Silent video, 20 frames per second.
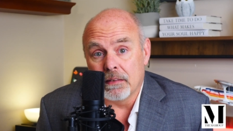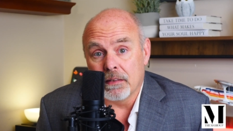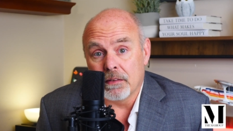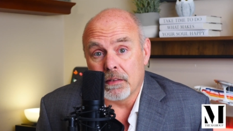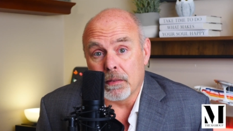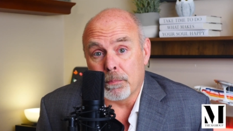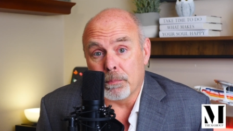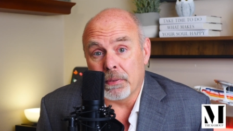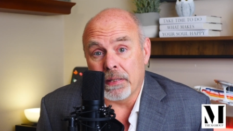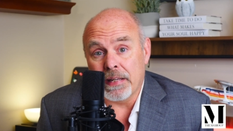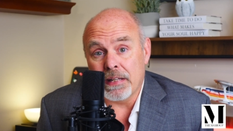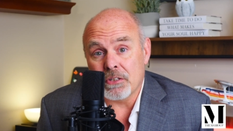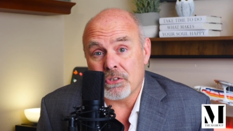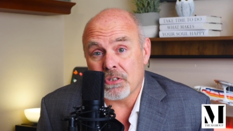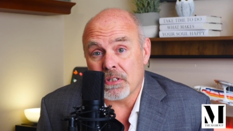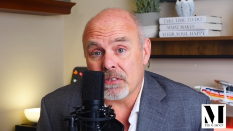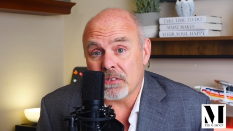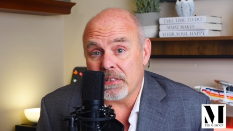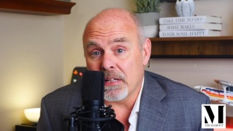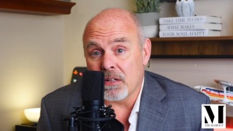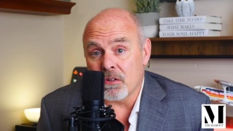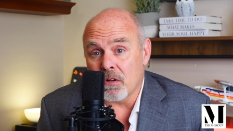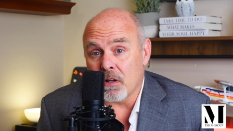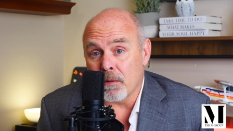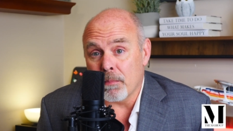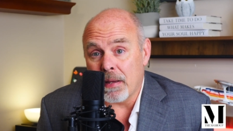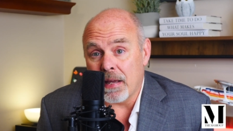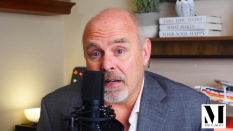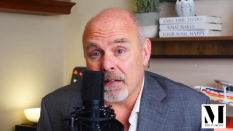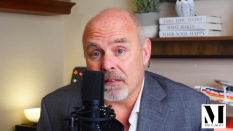The plant shuts down
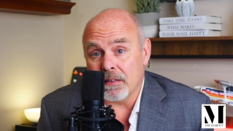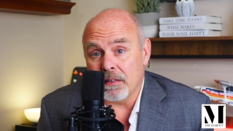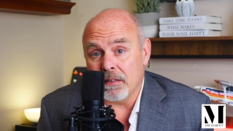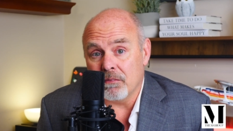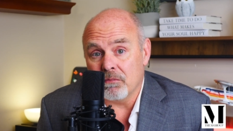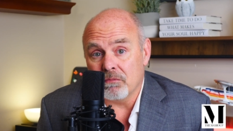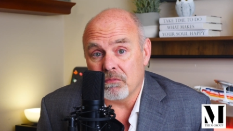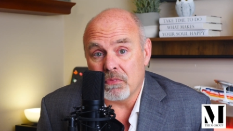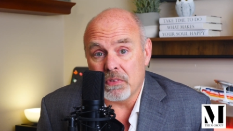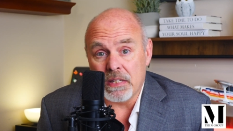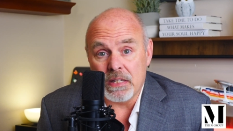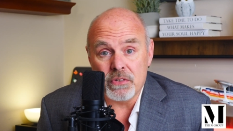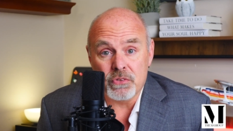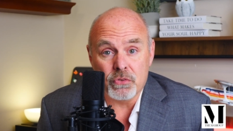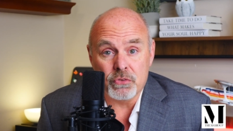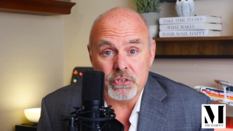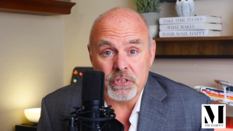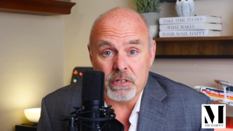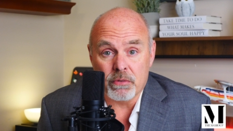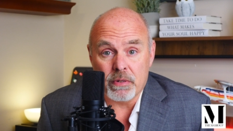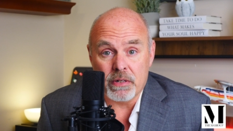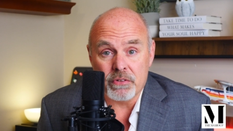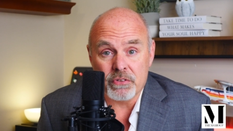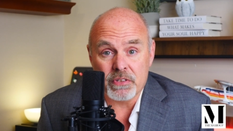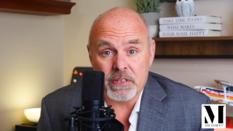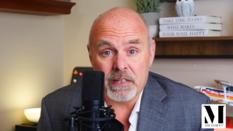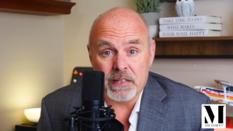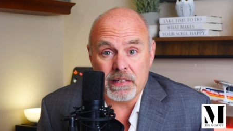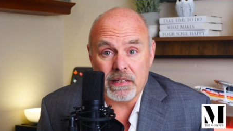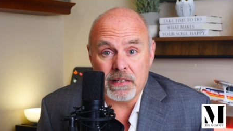automatically, diesel generators
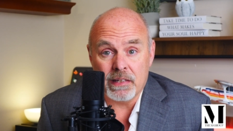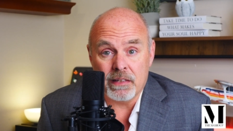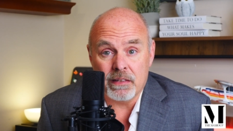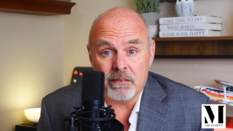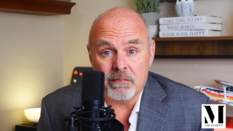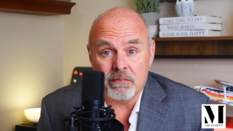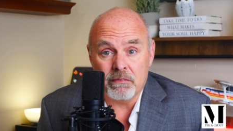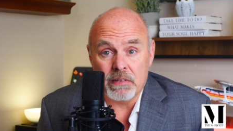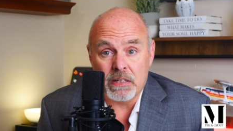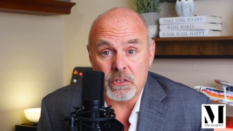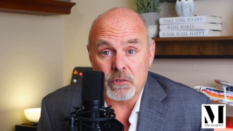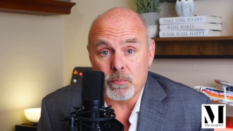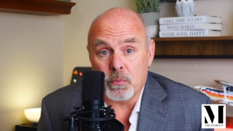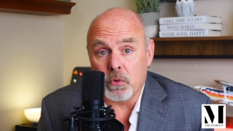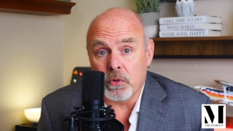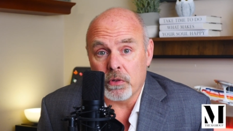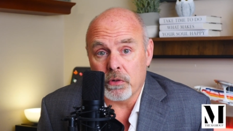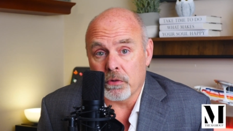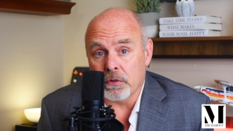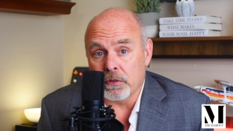kick in, and spoiler